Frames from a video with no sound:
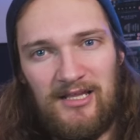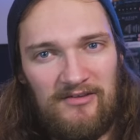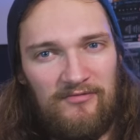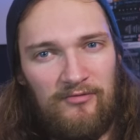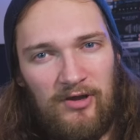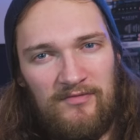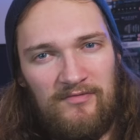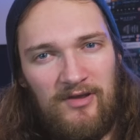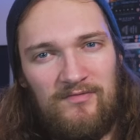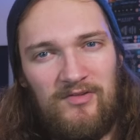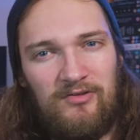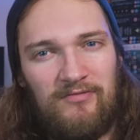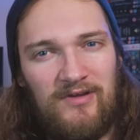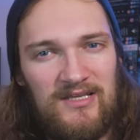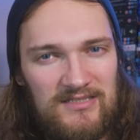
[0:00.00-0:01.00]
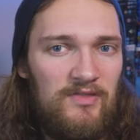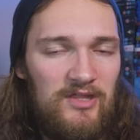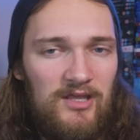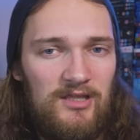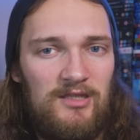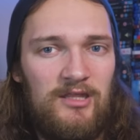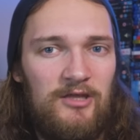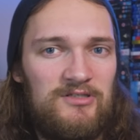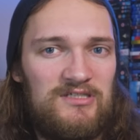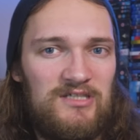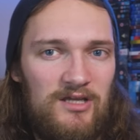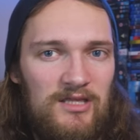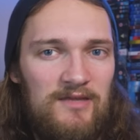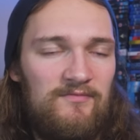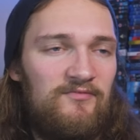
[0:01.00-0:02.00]
at like forty-five degrees, then you're going to notice
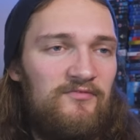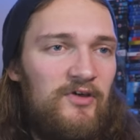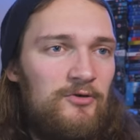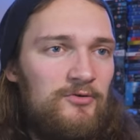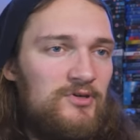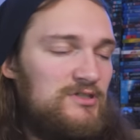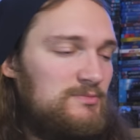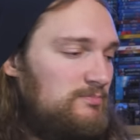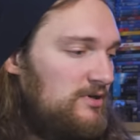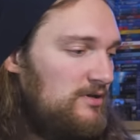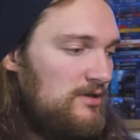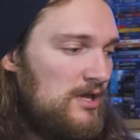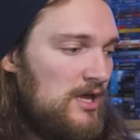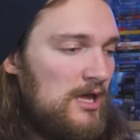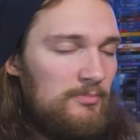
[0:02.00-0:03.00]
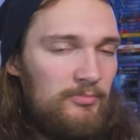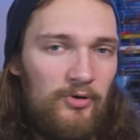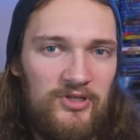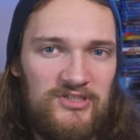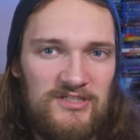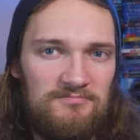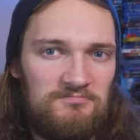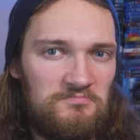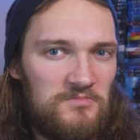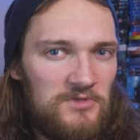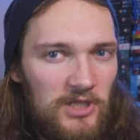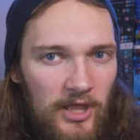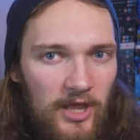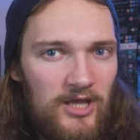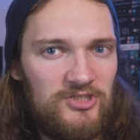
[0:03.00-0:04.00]
uneven focus, but pointed
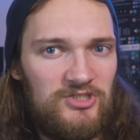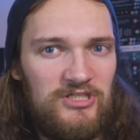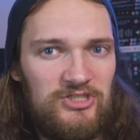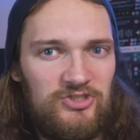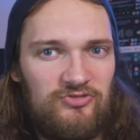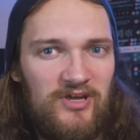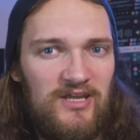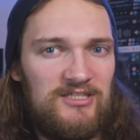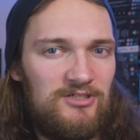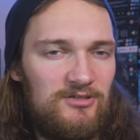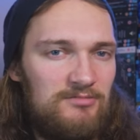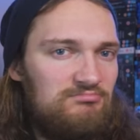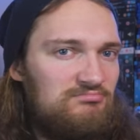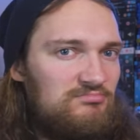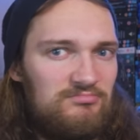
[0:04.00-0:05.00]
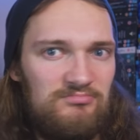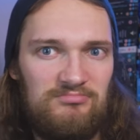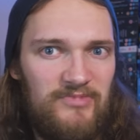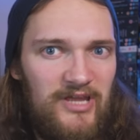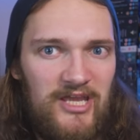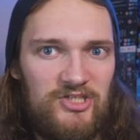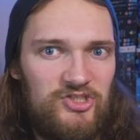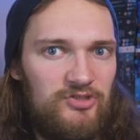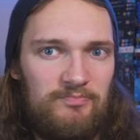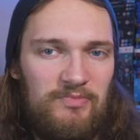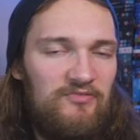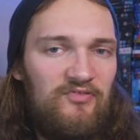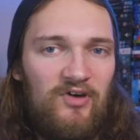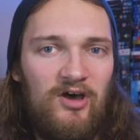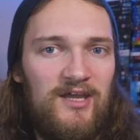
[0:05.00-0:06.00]
largely straight on, it should be
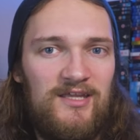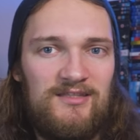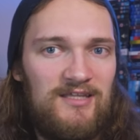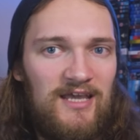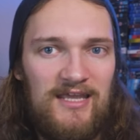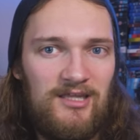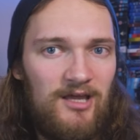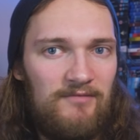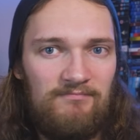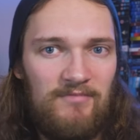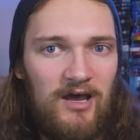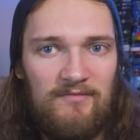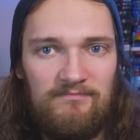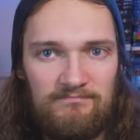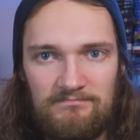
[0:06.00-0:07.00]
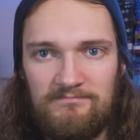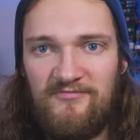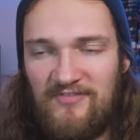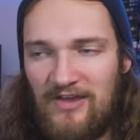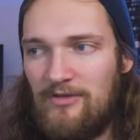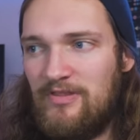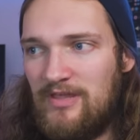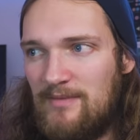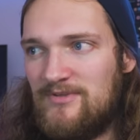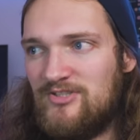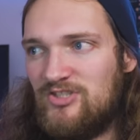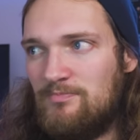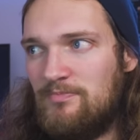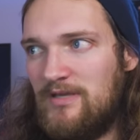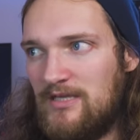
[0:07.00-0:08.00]
fine, and I, I found the image
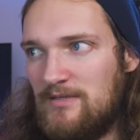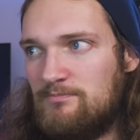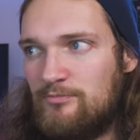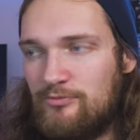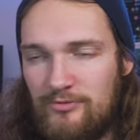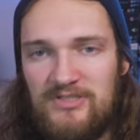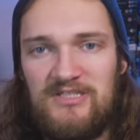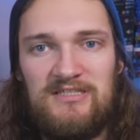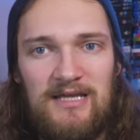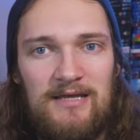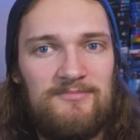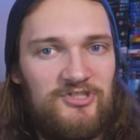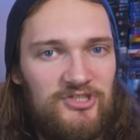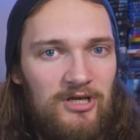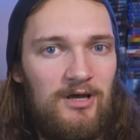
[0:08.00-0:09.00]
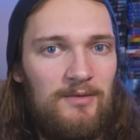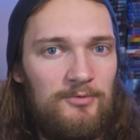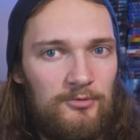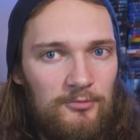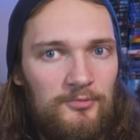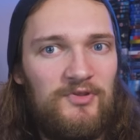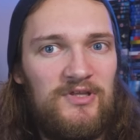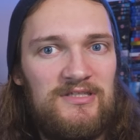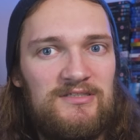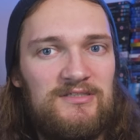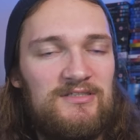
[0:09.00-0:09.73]
to be pretty damn sharp, all things